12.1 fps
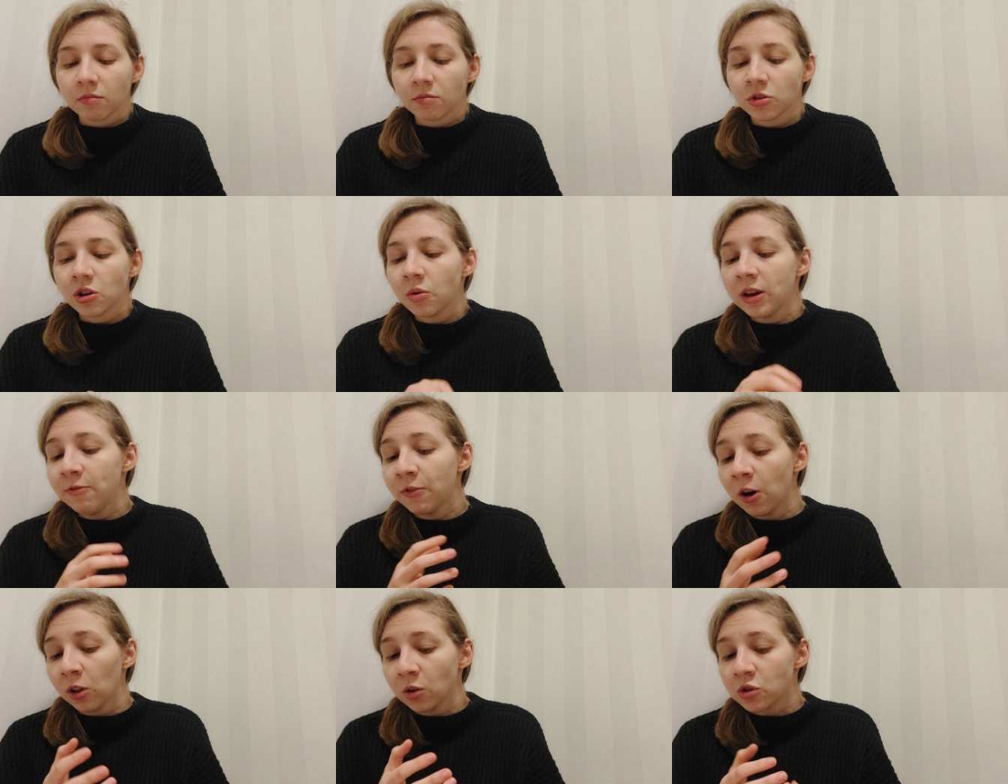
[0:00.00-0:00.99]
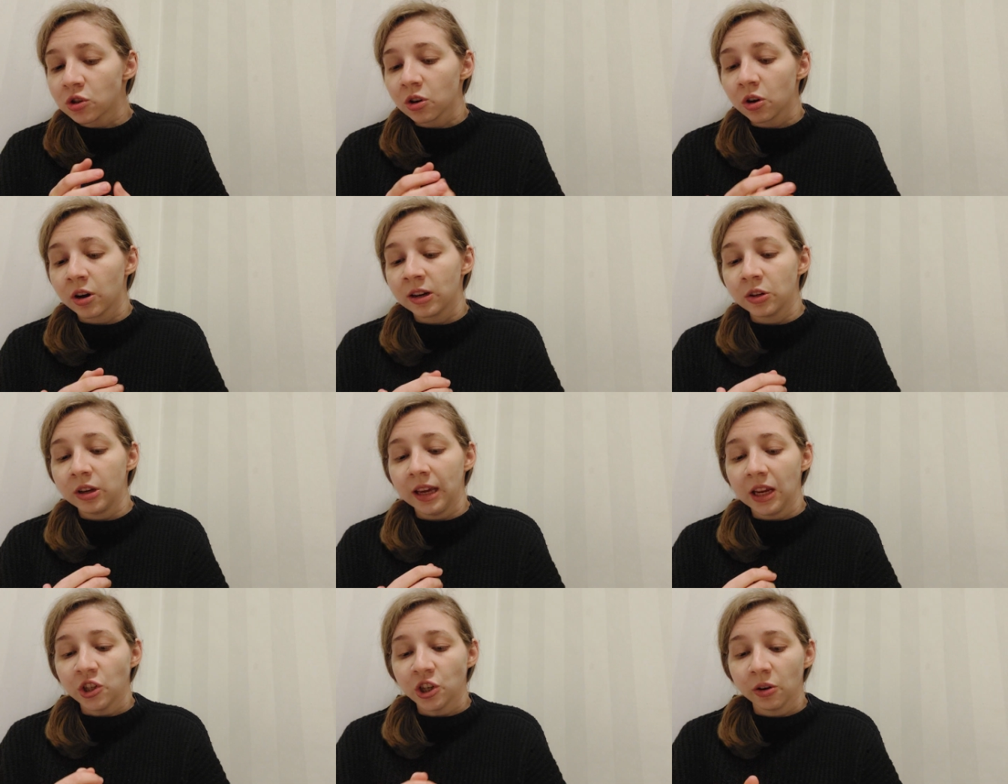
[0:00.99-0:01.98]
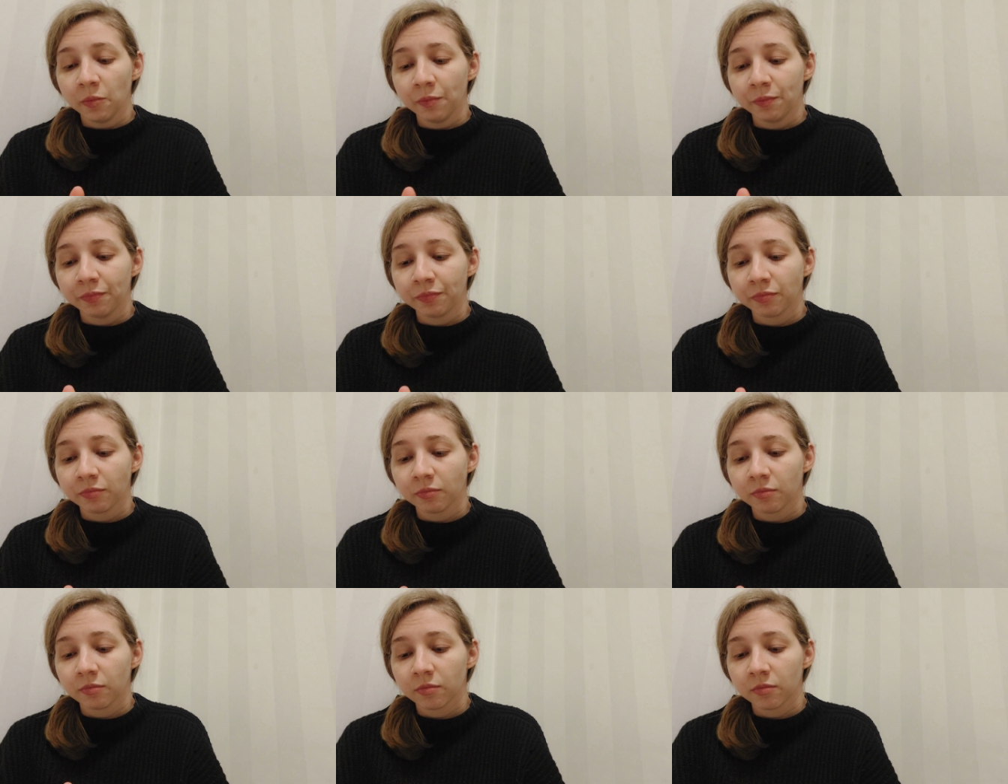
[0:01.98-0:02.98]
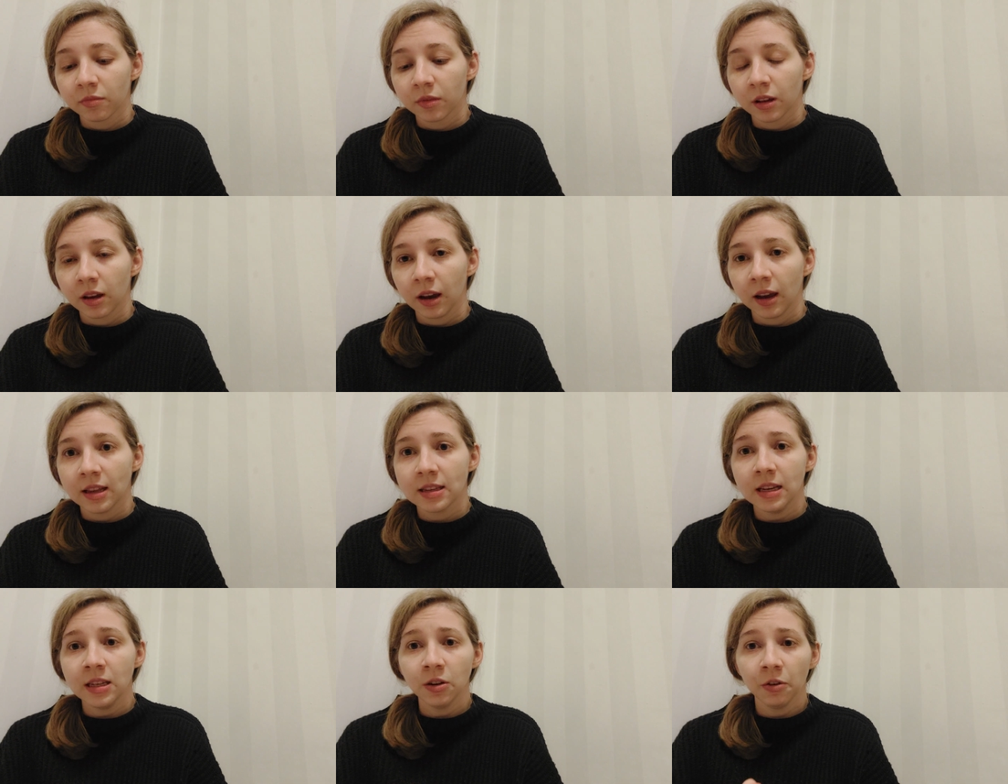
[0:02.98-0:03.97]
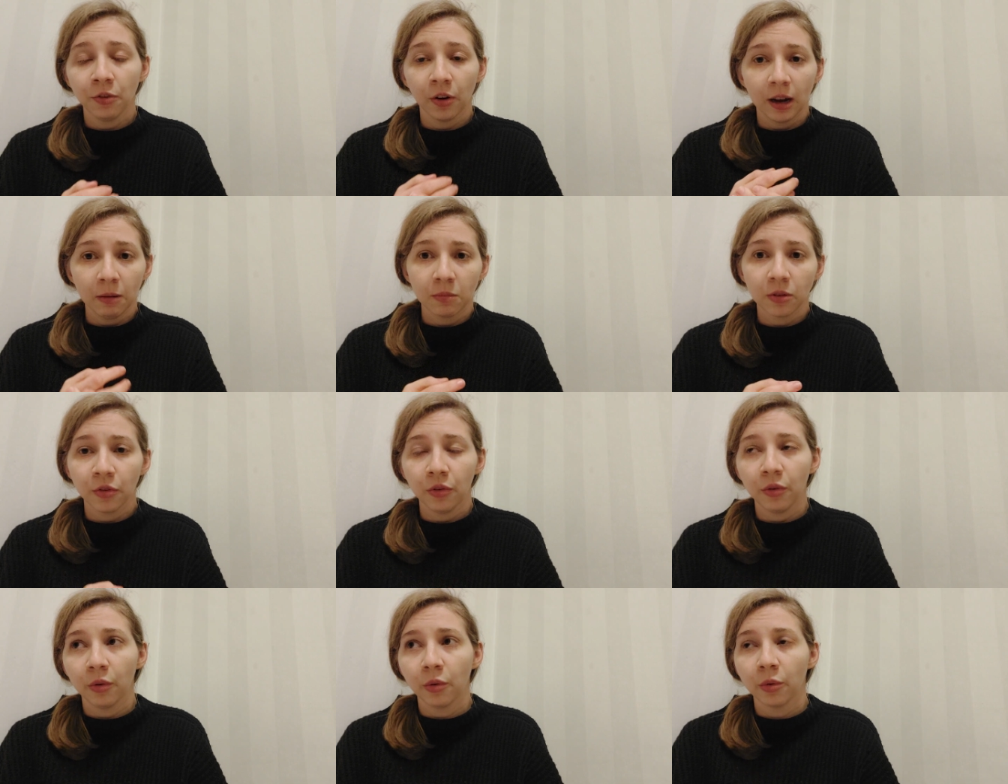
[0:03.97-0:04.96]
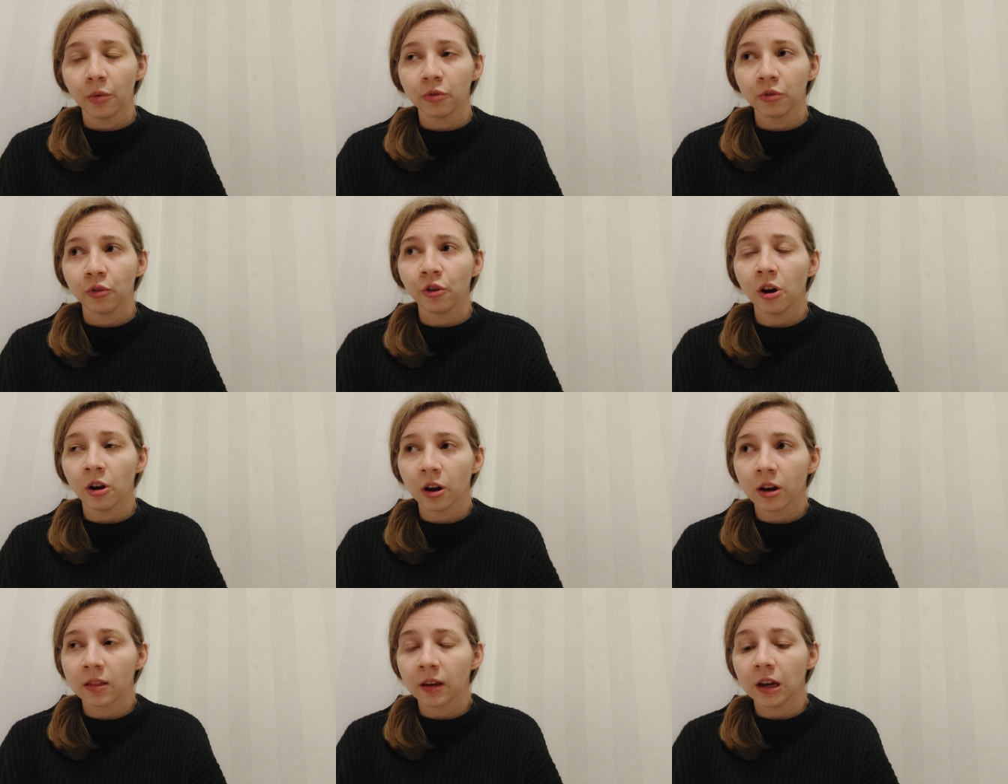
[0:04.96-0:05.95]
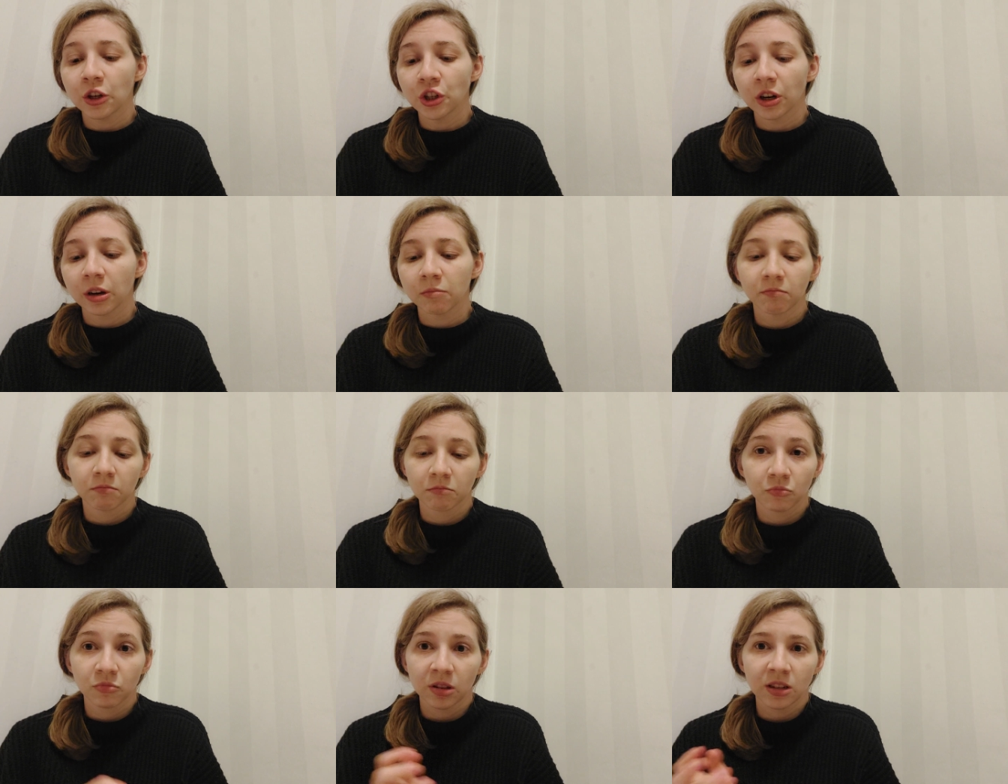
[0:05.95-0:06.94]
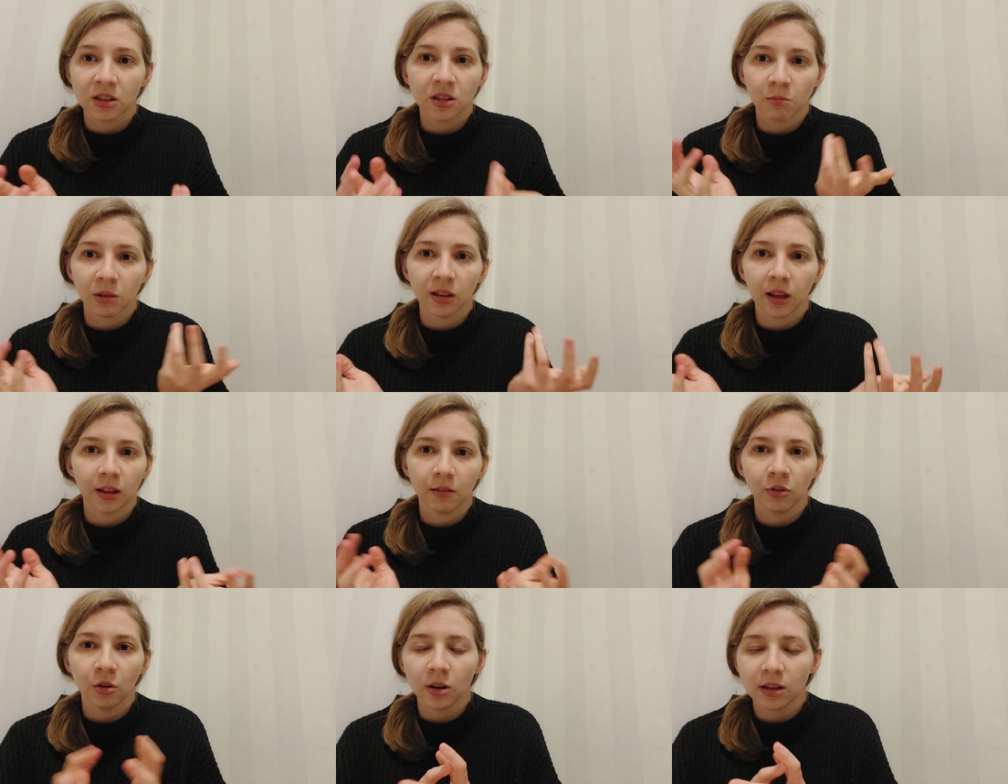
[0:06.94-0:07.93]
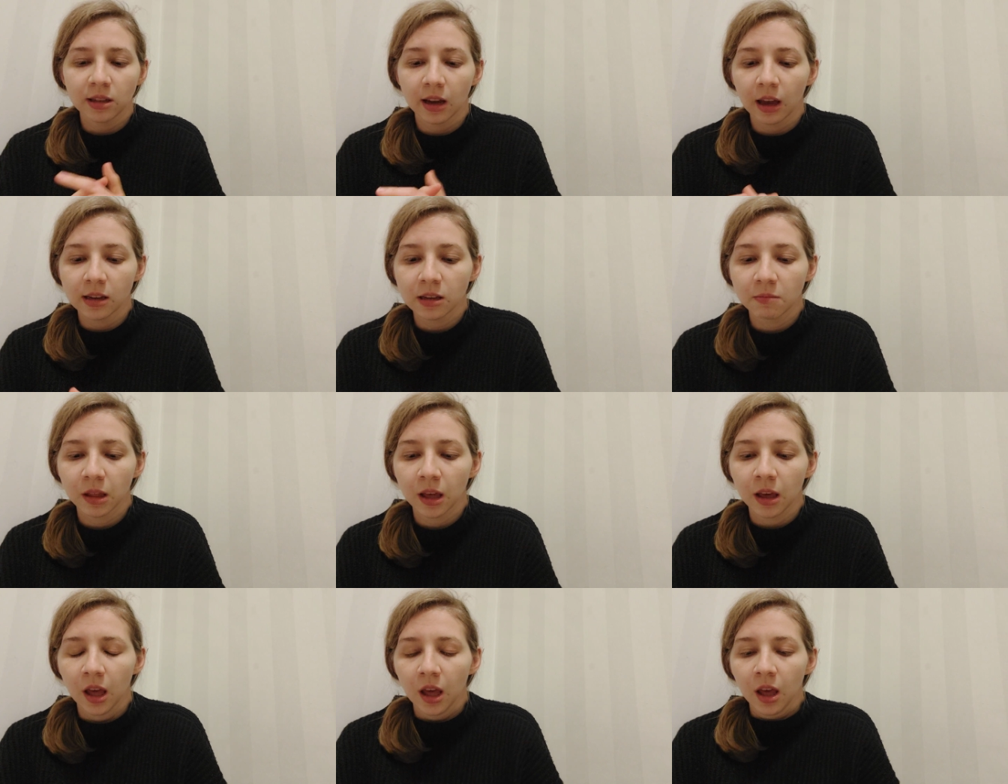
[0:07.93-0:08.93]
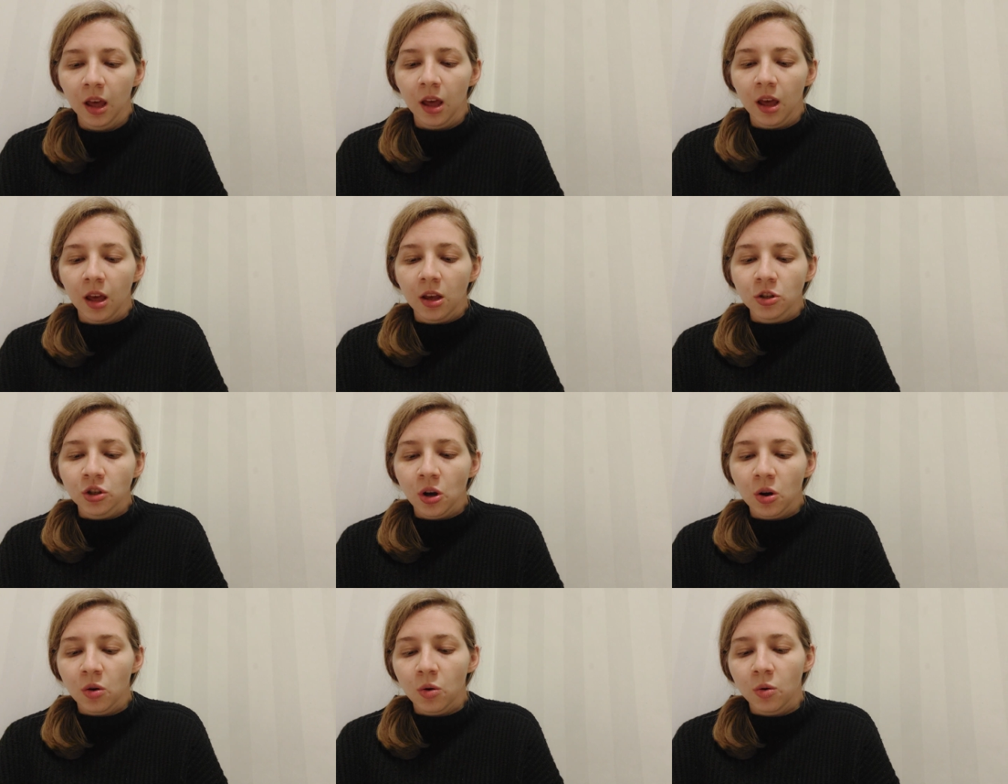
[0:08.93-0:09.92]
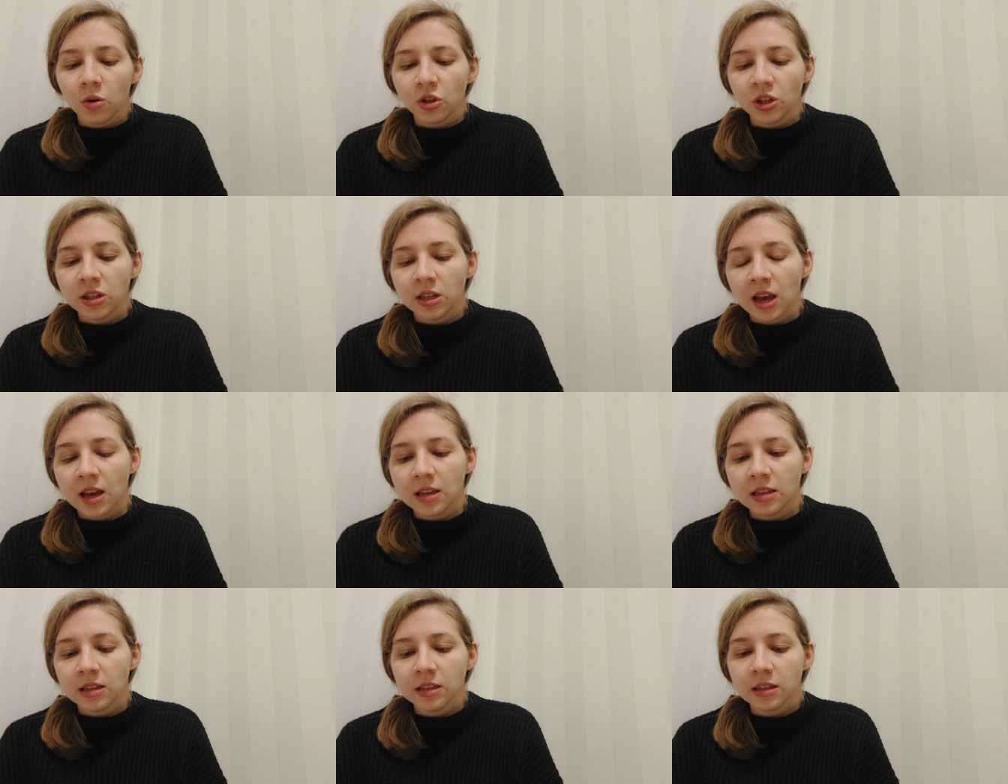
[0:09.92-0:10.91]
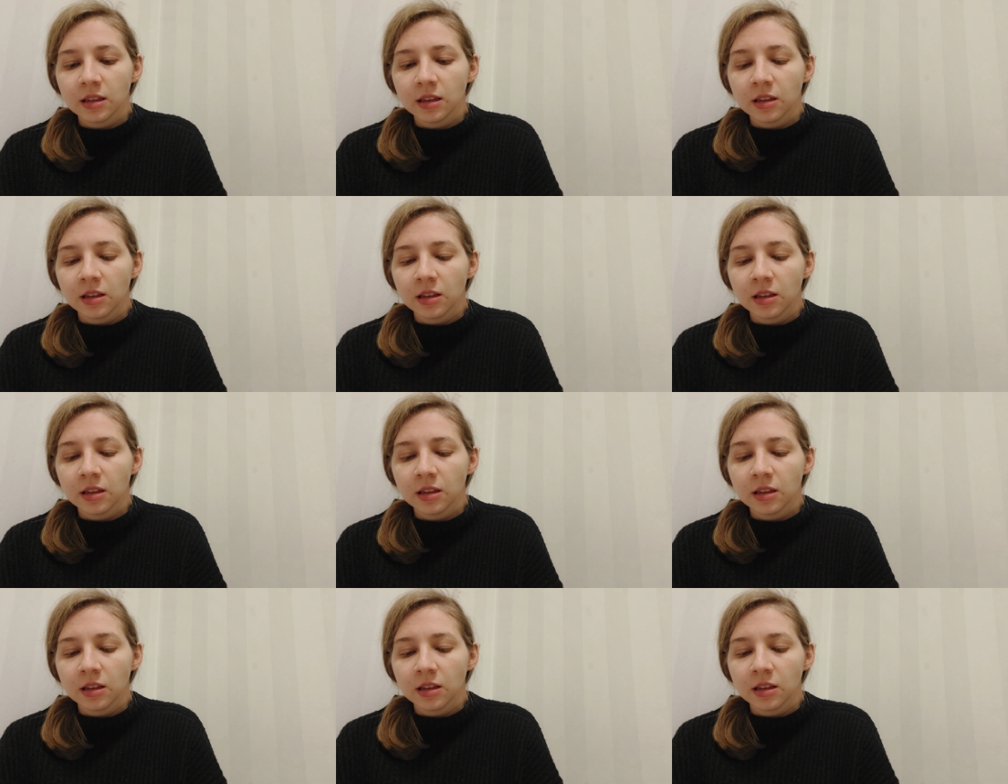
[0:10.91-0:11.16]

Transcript: So he follows her into the kitchen, and it's easier for him to talk in the kitchen. This is something that they've noticed, I guess. So she starts